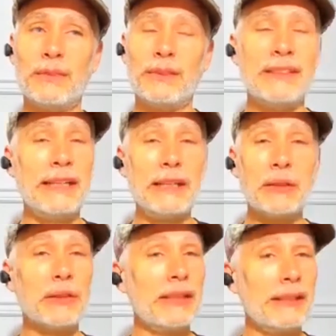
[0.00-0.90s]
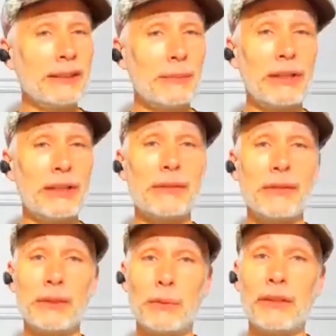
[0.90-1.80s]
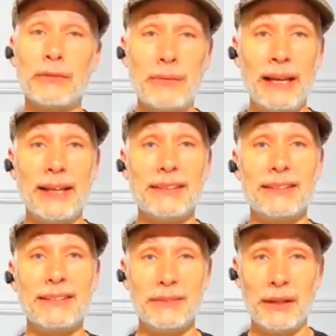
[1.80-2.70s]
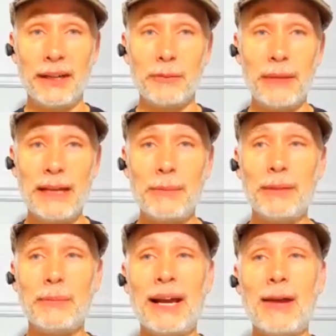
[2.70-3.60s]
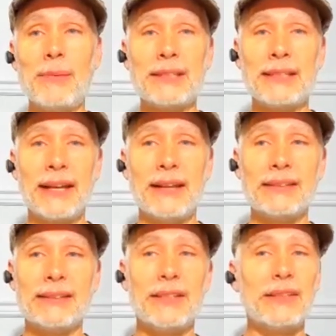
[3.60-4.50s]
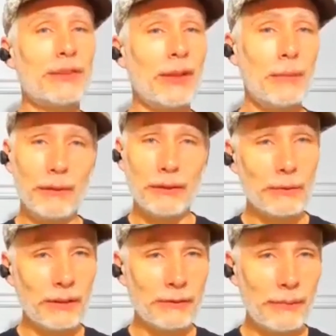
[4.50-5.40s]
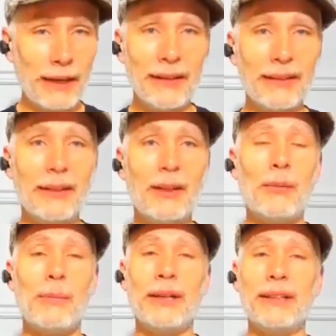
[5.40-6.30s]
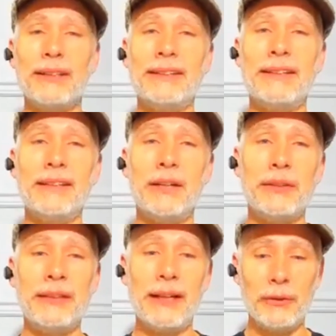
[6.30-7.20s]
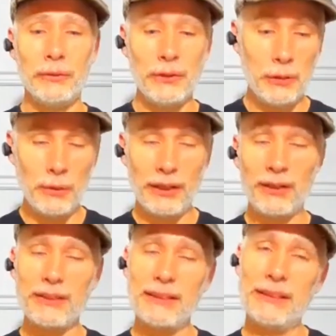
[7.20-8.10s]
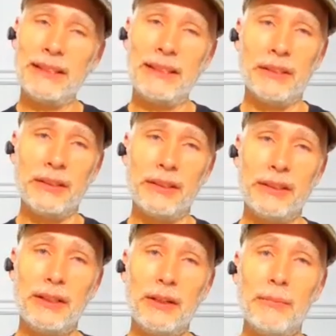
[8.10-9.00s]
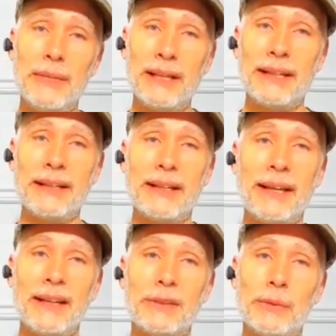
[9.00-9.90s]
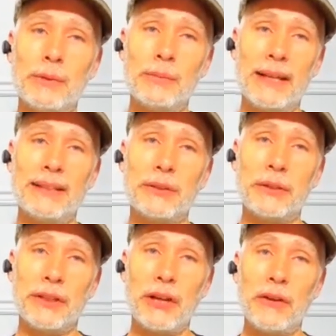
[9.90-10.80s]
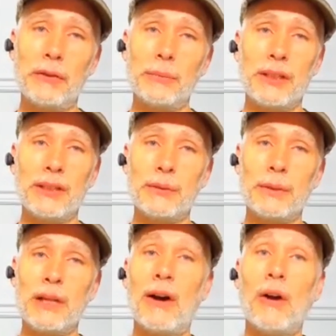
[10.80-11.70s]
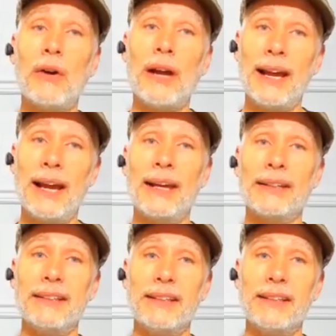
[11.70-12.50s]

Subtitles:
nearly as much of us would have met, right? Maybe by happenstance, some of us would have met, but nowhere as near many as we met during COVID because we all had